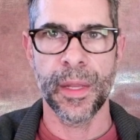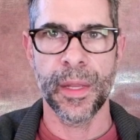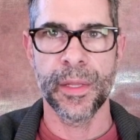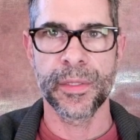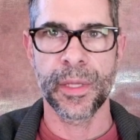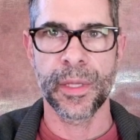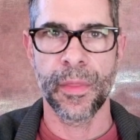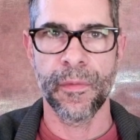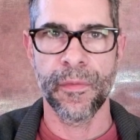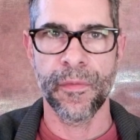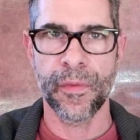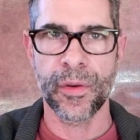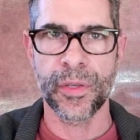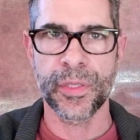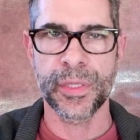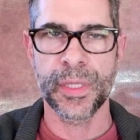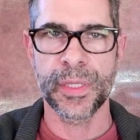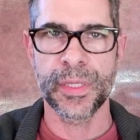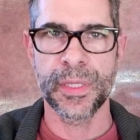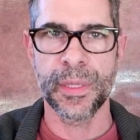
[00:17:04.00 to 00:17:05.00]
is the
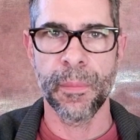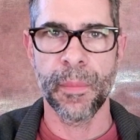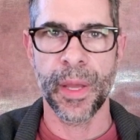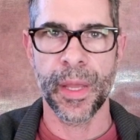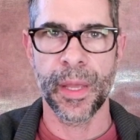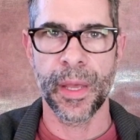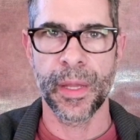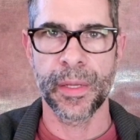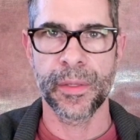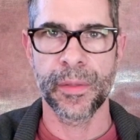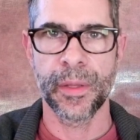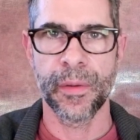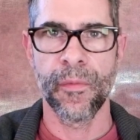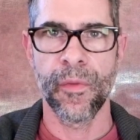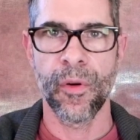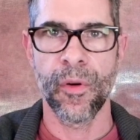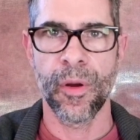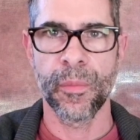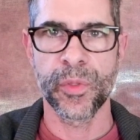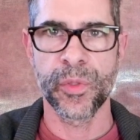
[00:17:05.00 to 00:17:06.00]
first symbiont that
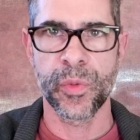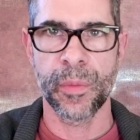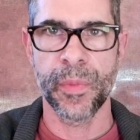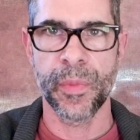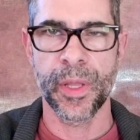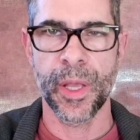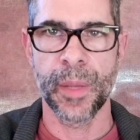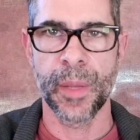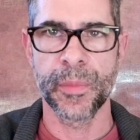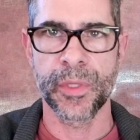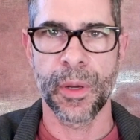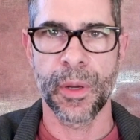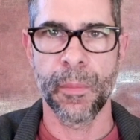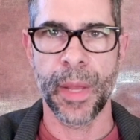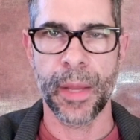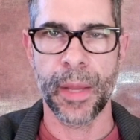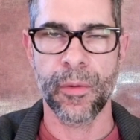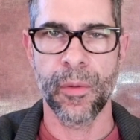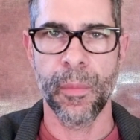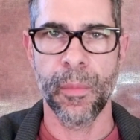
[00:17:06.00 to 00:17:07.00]
forms what becomes our
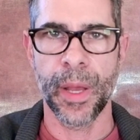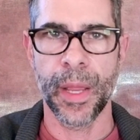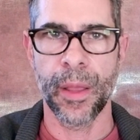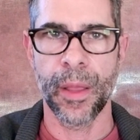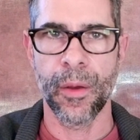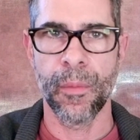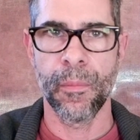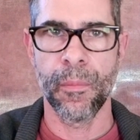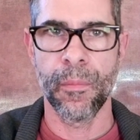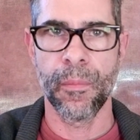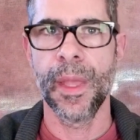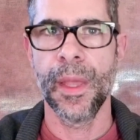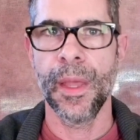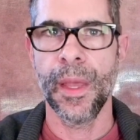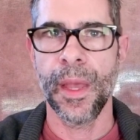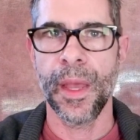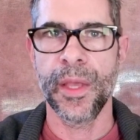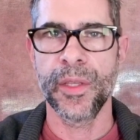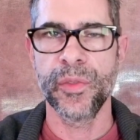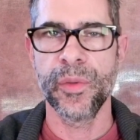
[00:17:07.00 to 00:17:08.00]
microbiome.
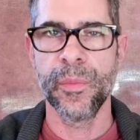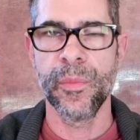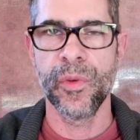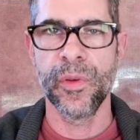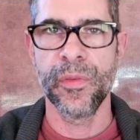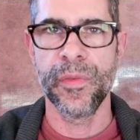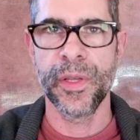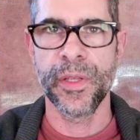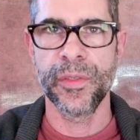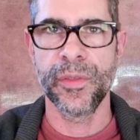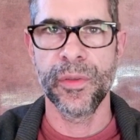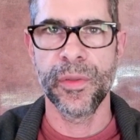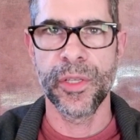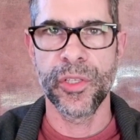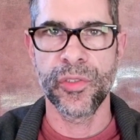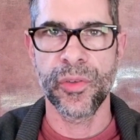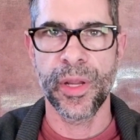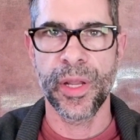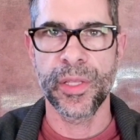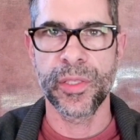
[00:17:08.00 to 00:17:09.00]
As we move into the
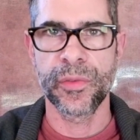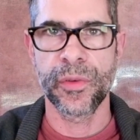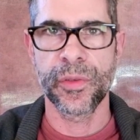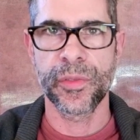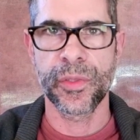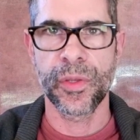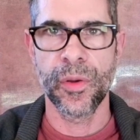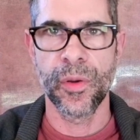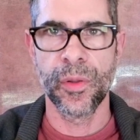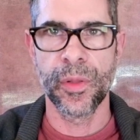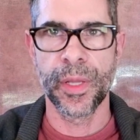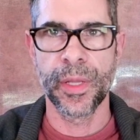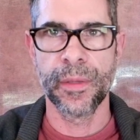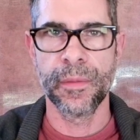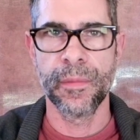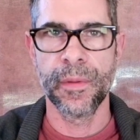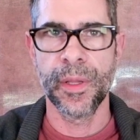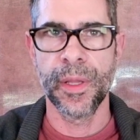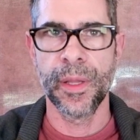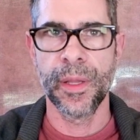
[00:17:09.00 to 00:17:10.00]
transverse colon,
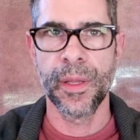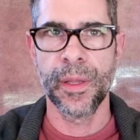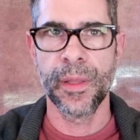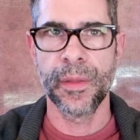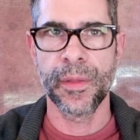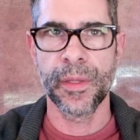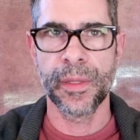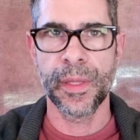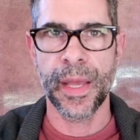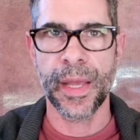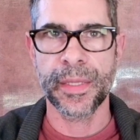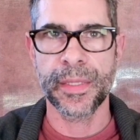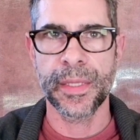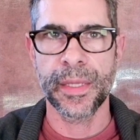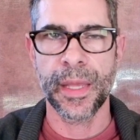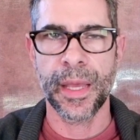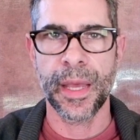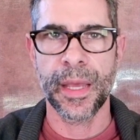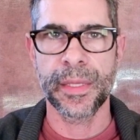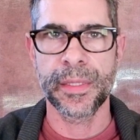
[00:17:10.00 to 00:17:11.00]
the
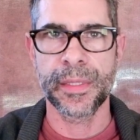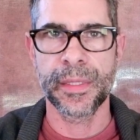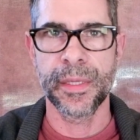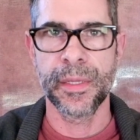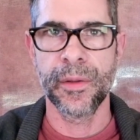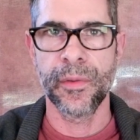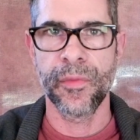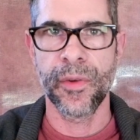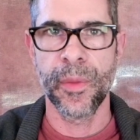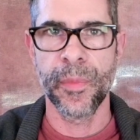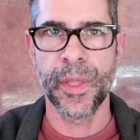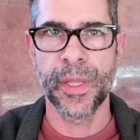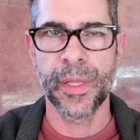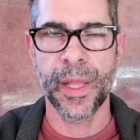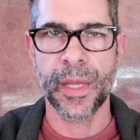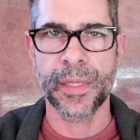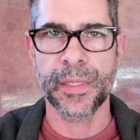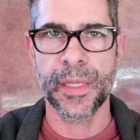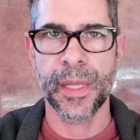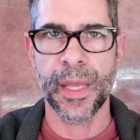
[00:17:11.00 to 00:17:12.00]
lactic acid from the
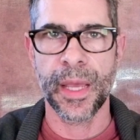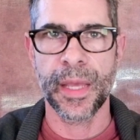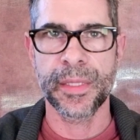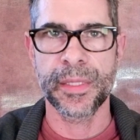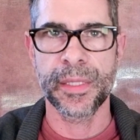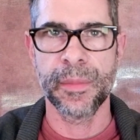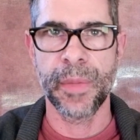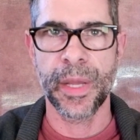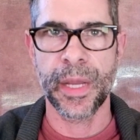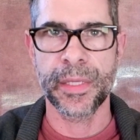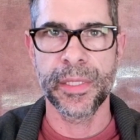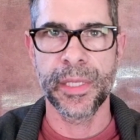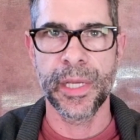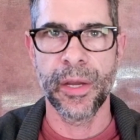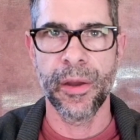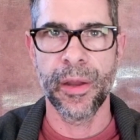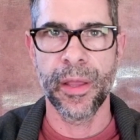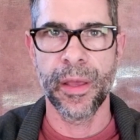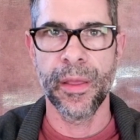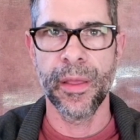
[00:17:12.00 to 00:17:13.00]
lactic acid
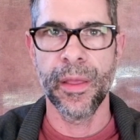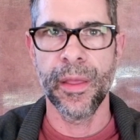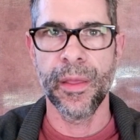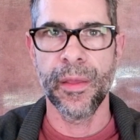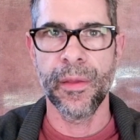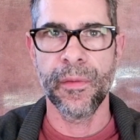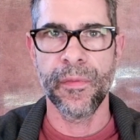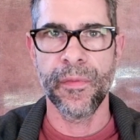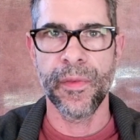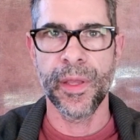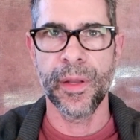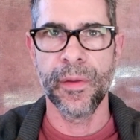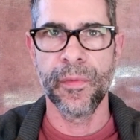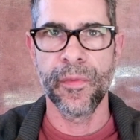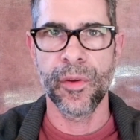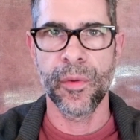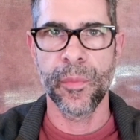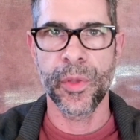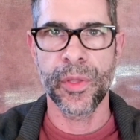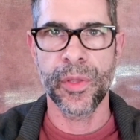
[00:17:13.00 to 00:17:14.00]
bacteria feed
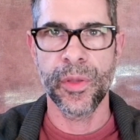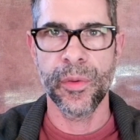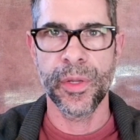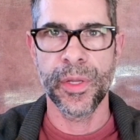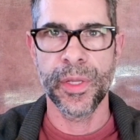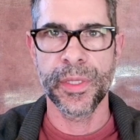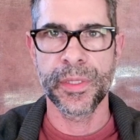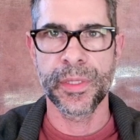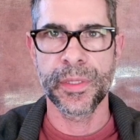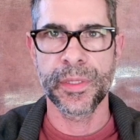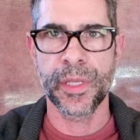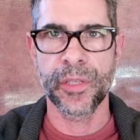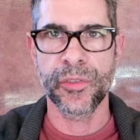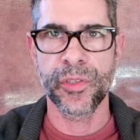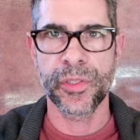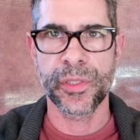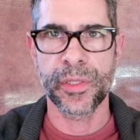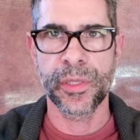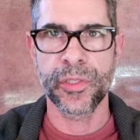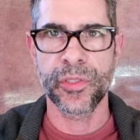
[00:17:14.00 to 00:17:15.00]
Firmicutes such
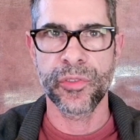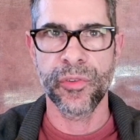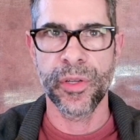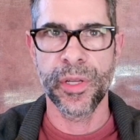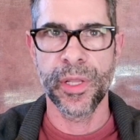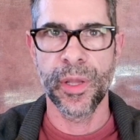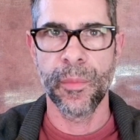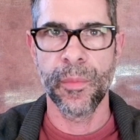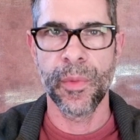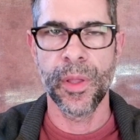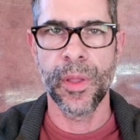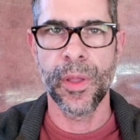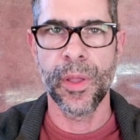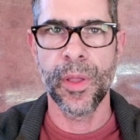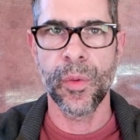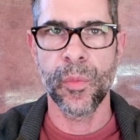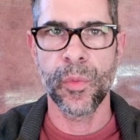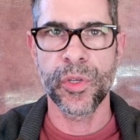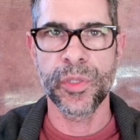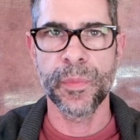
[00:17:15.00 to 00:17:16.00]
as Clostridium,
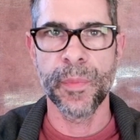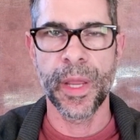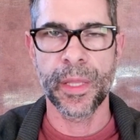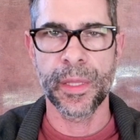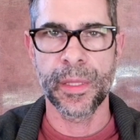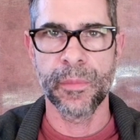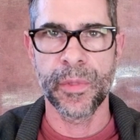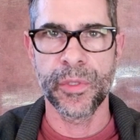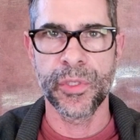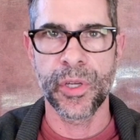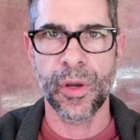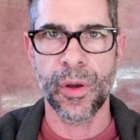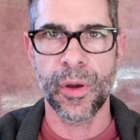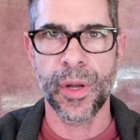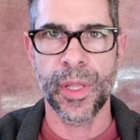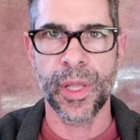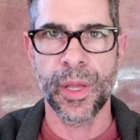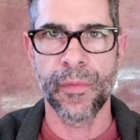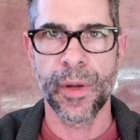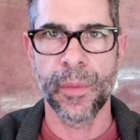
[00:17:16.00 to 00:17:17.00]
which make the
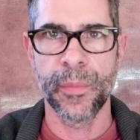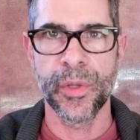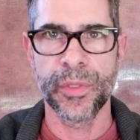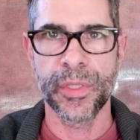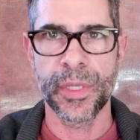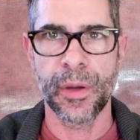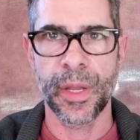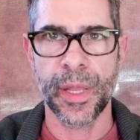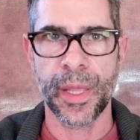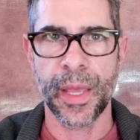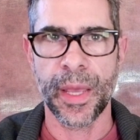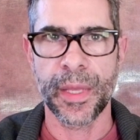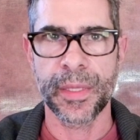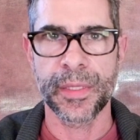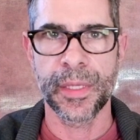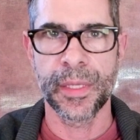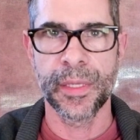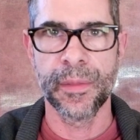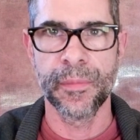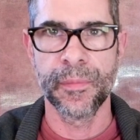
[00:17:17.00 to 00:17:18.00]
majority of our butyric
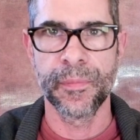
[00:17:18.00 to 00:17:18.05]
acid.